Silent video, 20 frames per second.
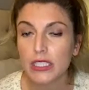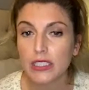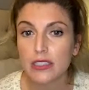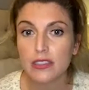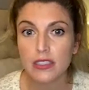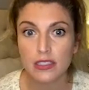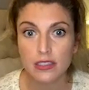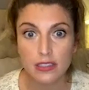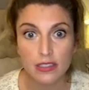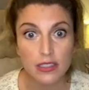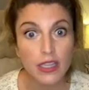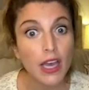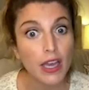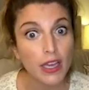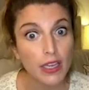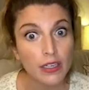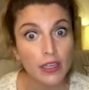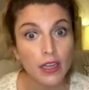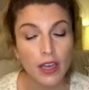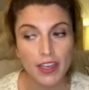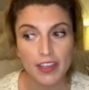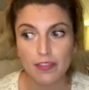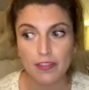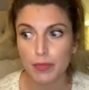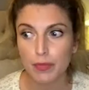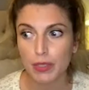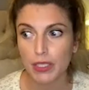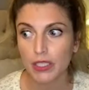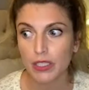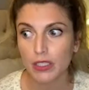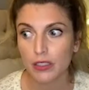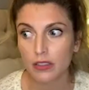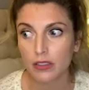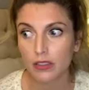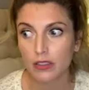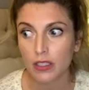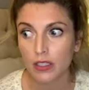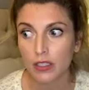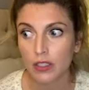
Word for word: And since then, I've been,